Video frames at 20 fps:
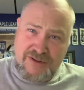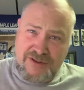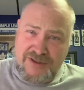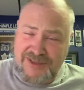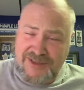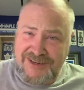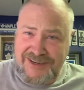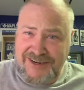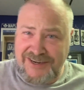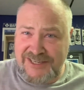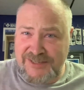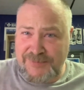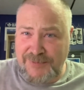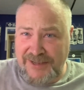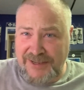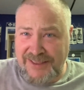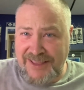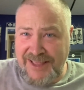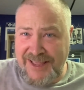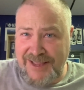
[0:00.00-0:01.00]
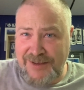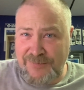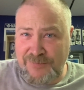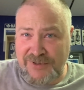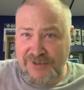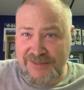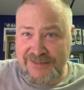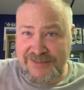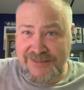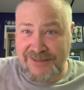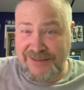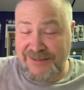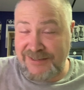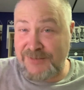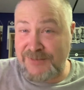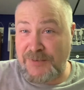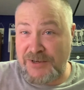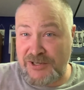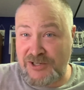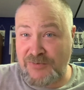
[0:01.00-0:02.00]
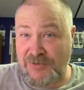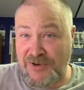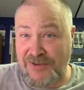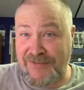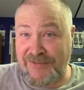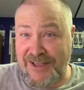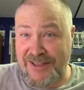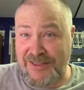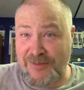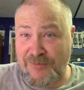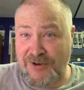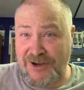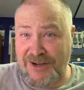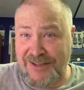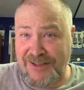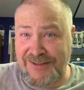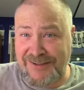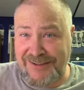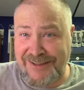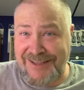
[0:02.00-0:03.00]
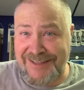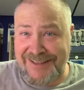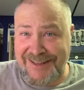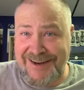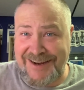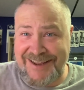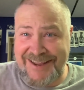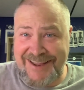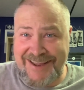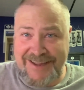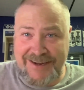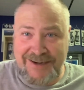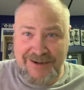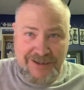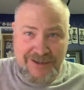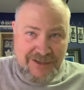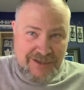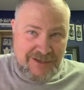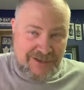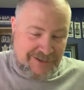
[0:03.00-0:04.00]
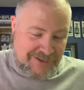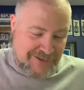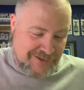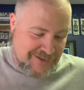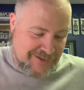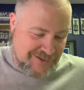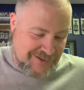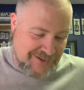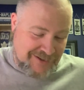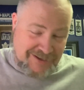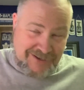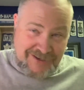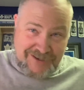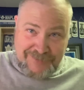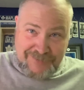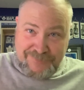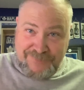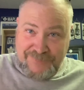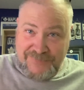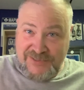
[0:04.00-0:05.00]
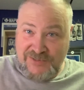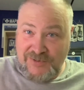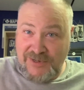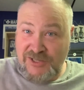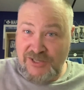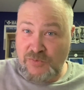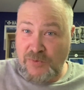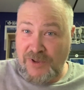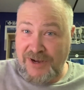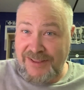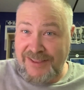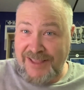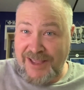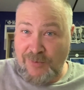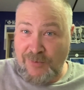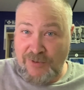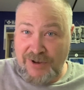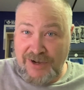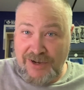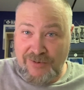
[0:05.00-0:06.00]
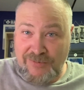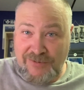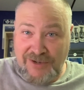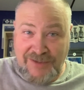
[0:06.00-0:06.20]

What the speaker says: Didn't expect that, but especially when you've got the money on the line that I had. So I sweated that one out.